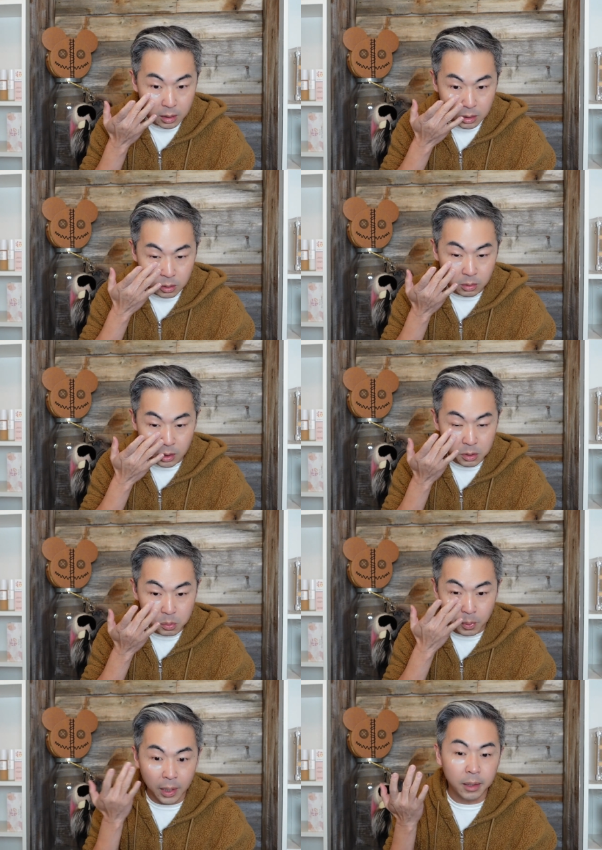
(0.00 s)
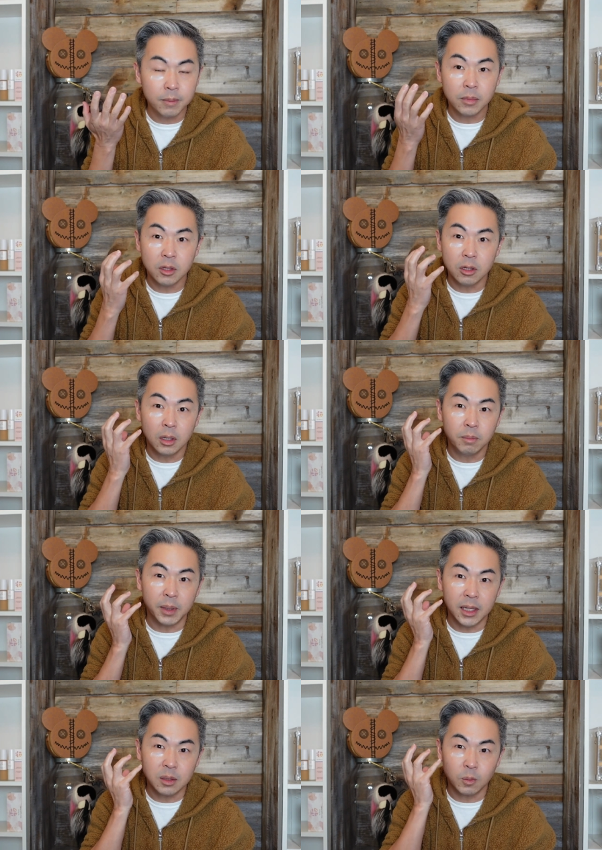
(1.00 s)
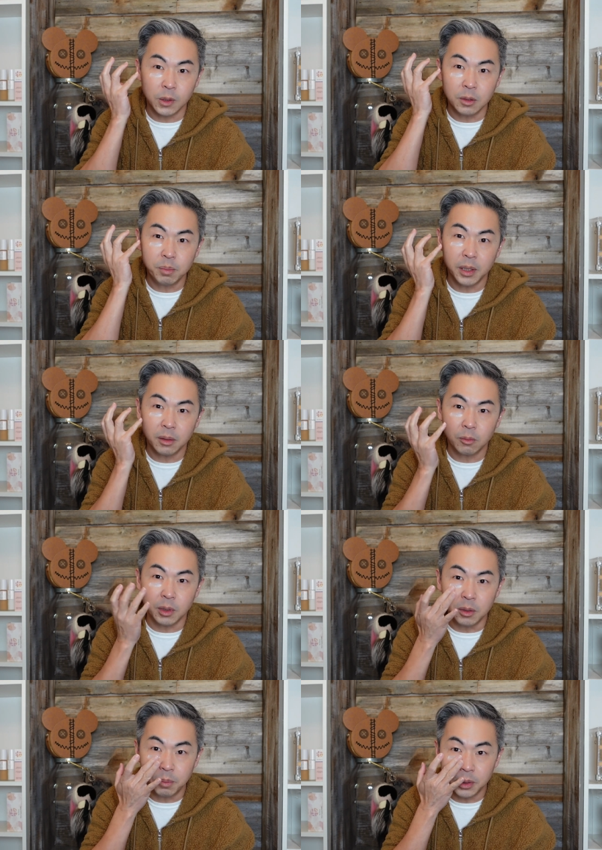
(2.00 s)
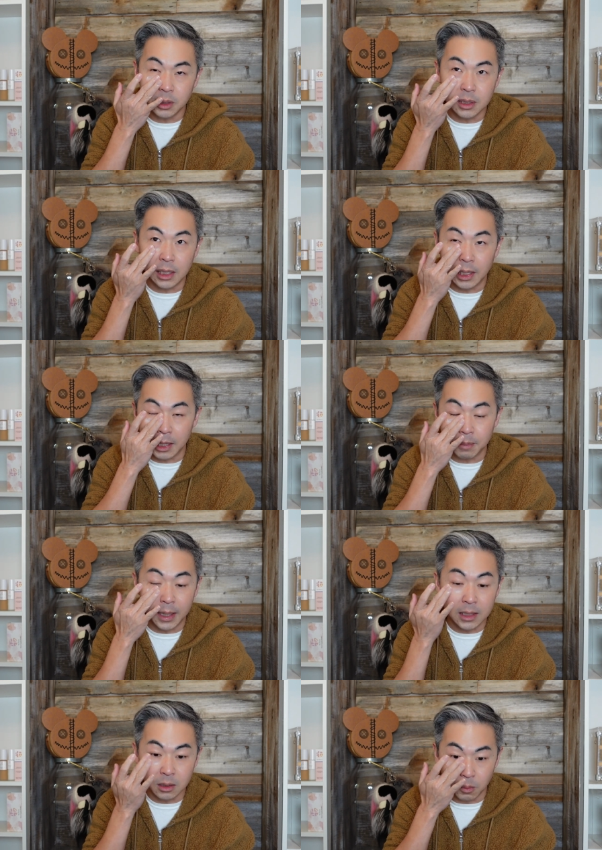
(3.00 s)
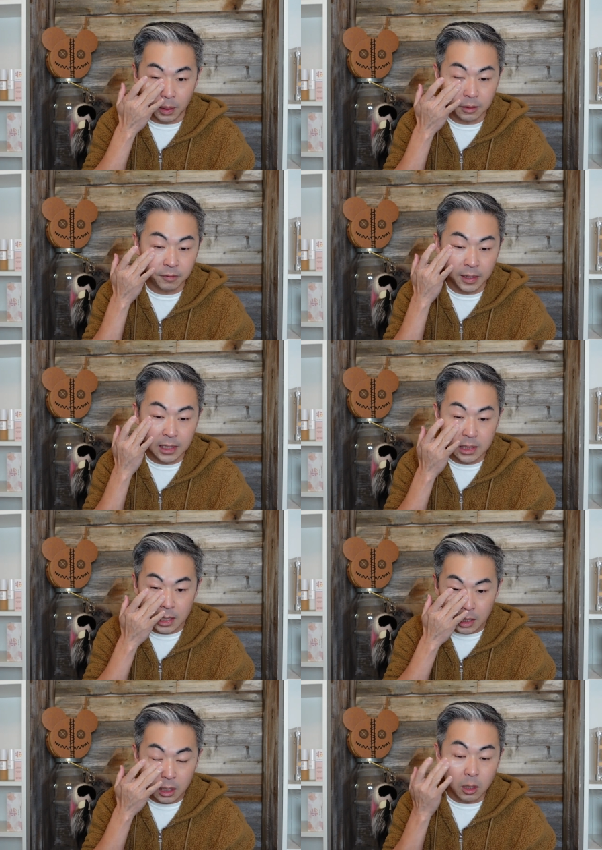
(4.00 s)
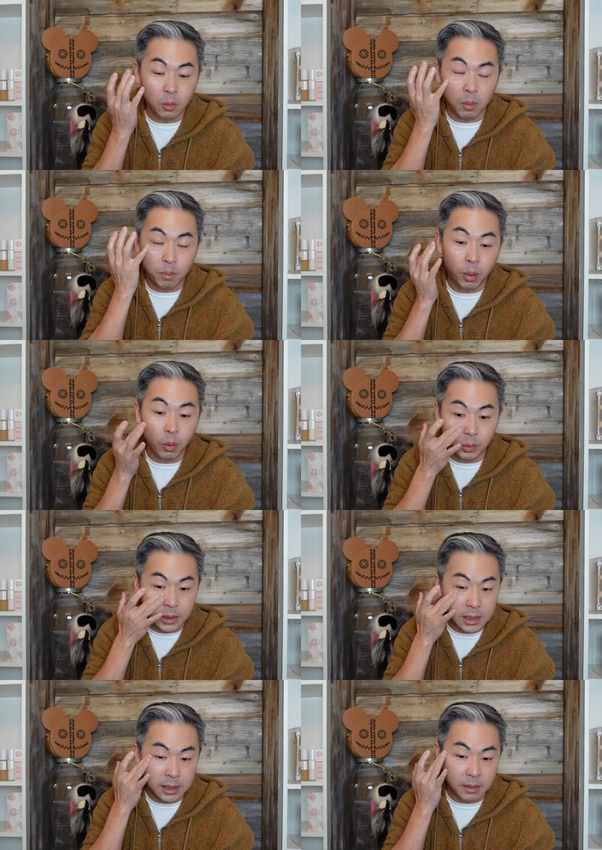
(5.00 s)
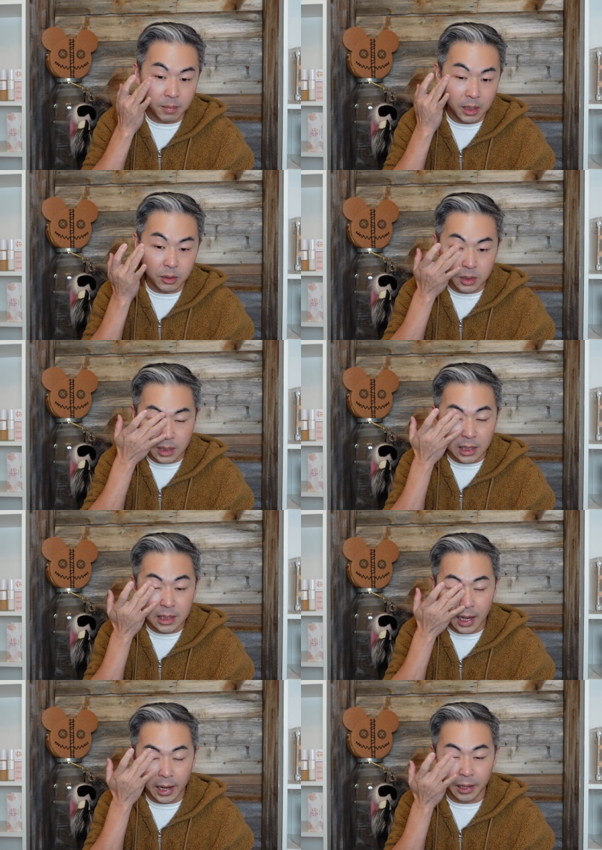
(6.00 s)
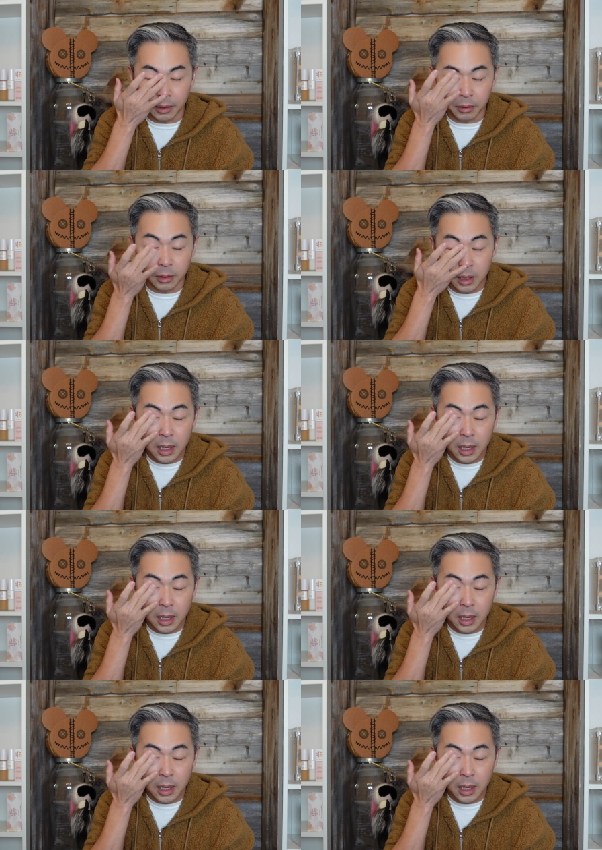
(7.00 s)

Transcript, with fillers: So this way, because when you when you put this clay mask around the face, it will pull the skin, make your skin tighter.